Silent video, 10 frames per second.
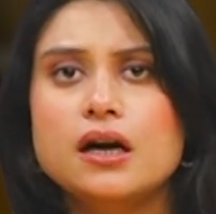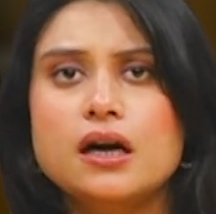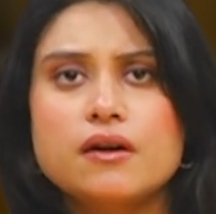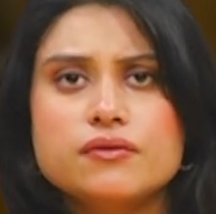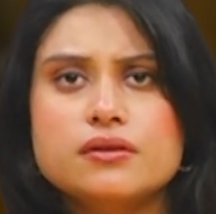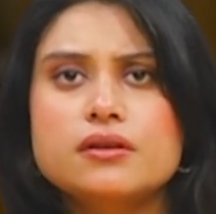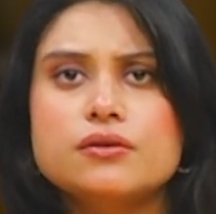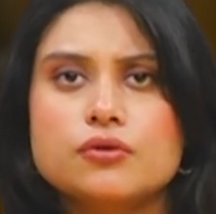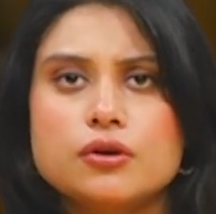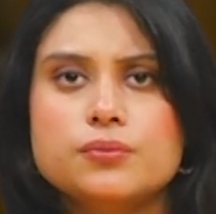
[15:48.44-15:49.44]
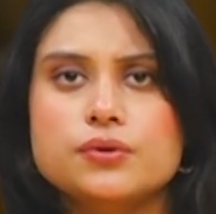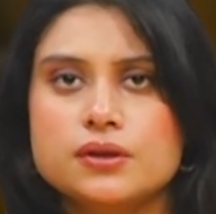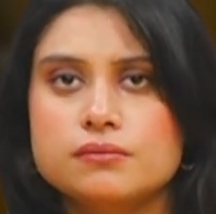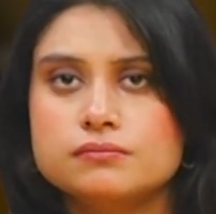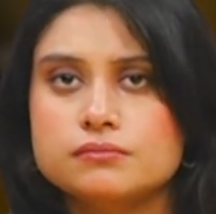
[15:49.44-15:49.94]
After the
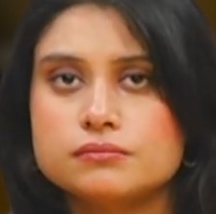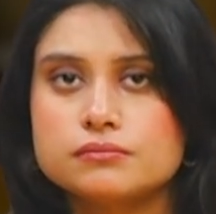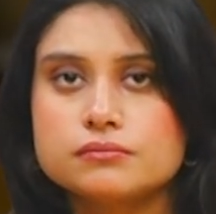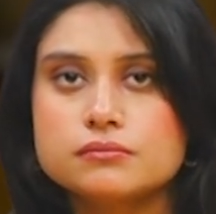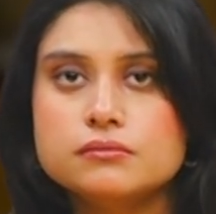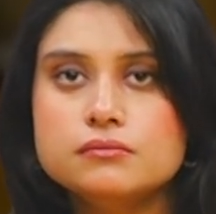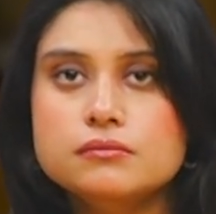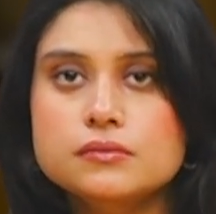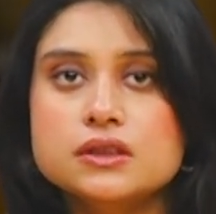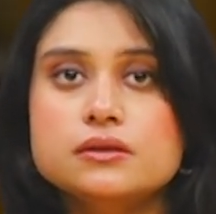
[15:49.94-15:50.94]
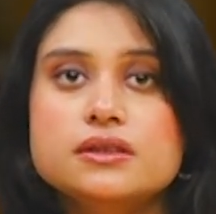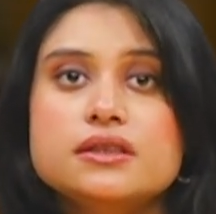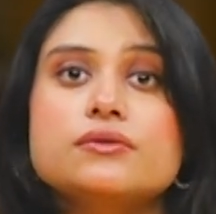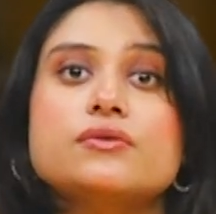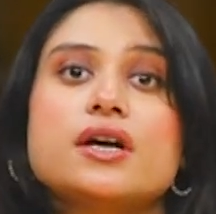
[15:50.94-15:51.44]
robbery,
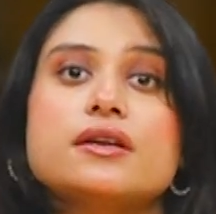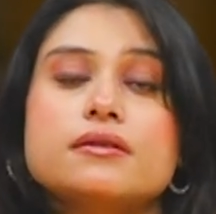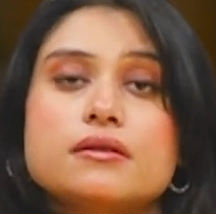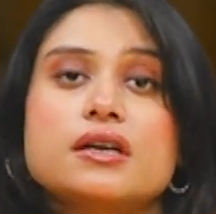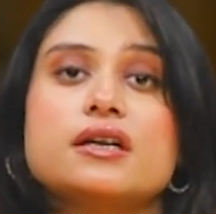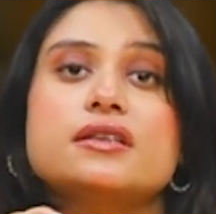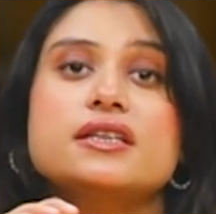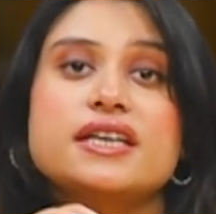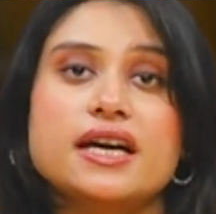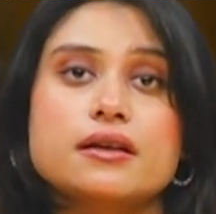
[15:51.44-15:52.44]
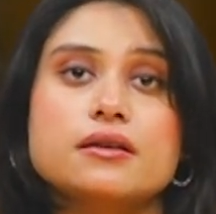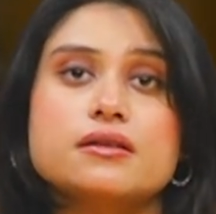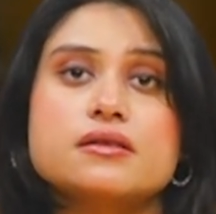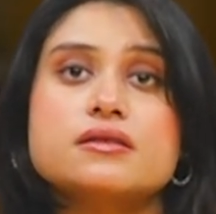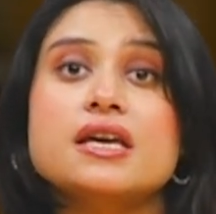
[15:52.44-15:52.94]
the
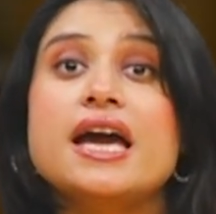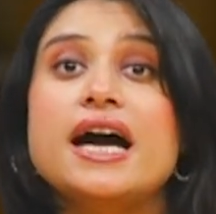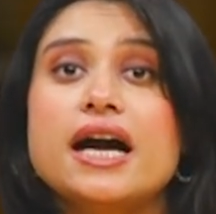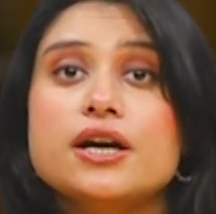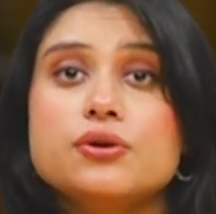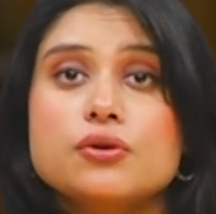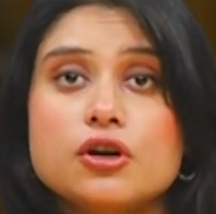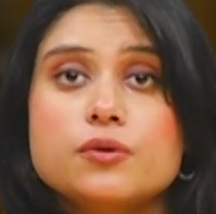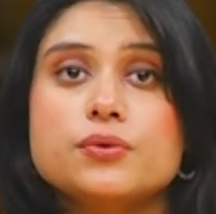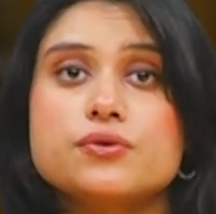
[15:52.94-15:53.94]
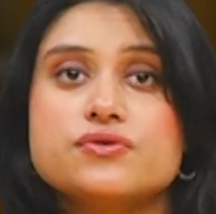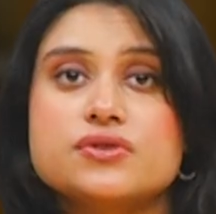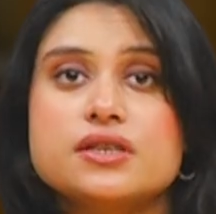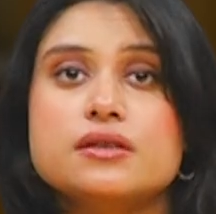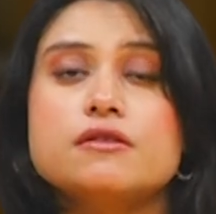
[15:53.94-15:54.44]
characters had not
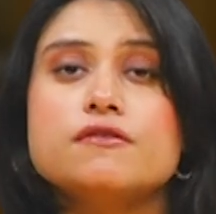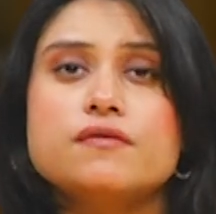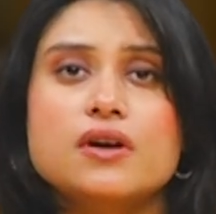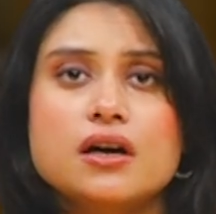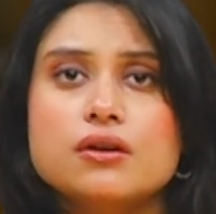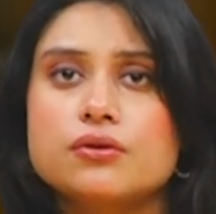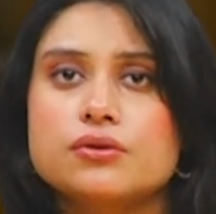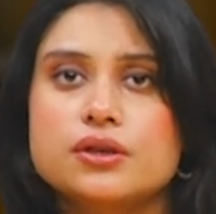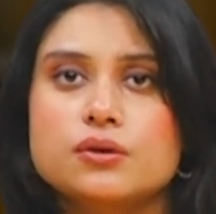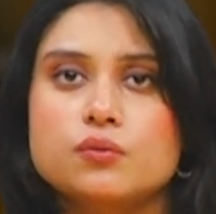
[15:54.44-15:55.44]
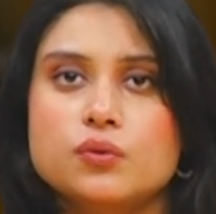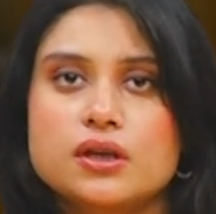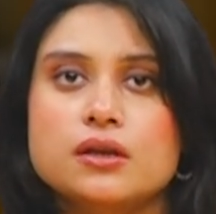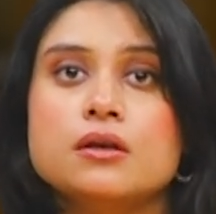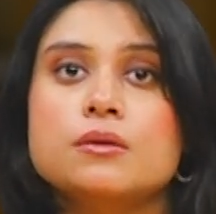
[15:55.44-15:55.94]
proceeded far on their
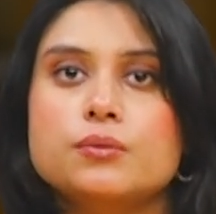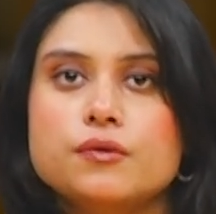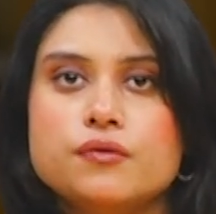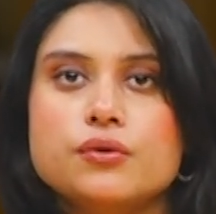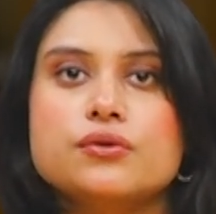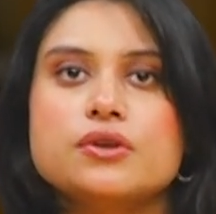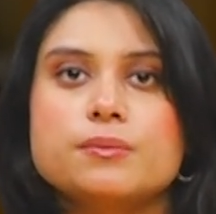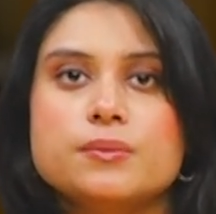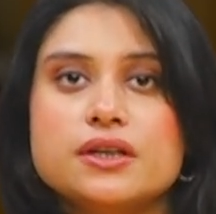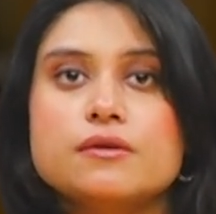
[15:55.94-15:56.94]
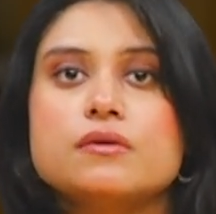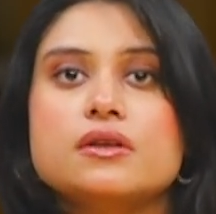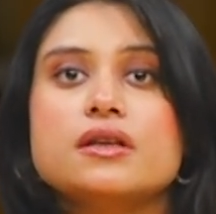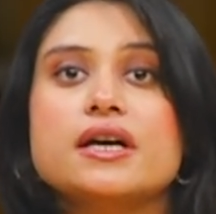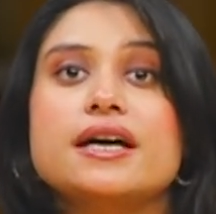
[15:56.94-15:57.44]
way before they met
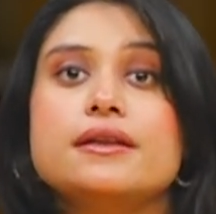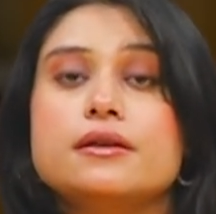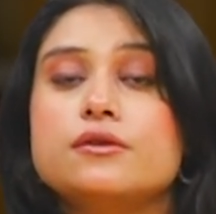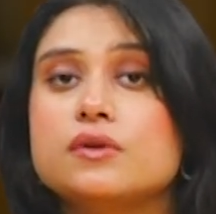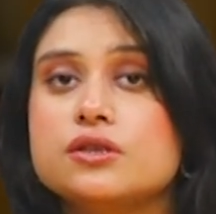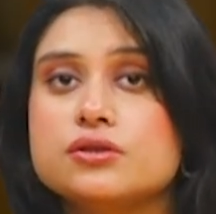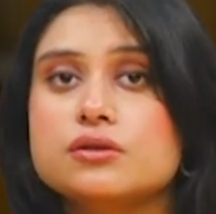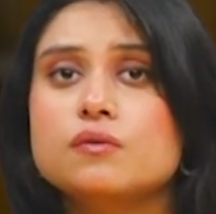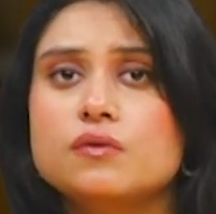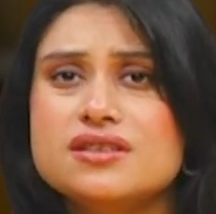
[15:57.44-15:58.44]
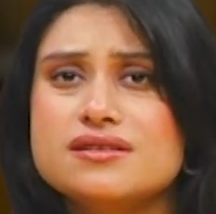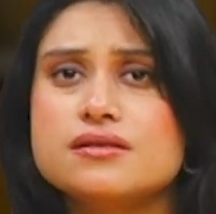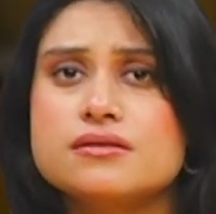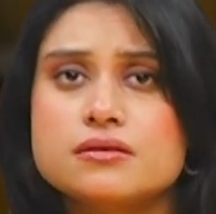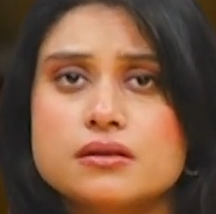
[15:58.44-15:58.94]
with an adventure which
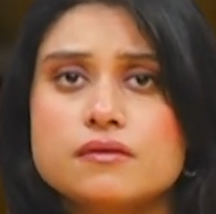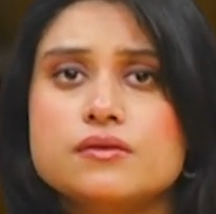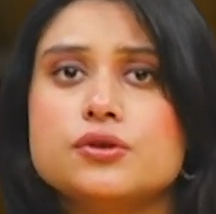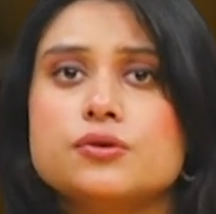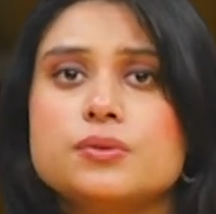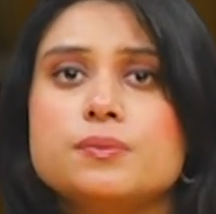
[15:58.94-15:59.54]
deserved to be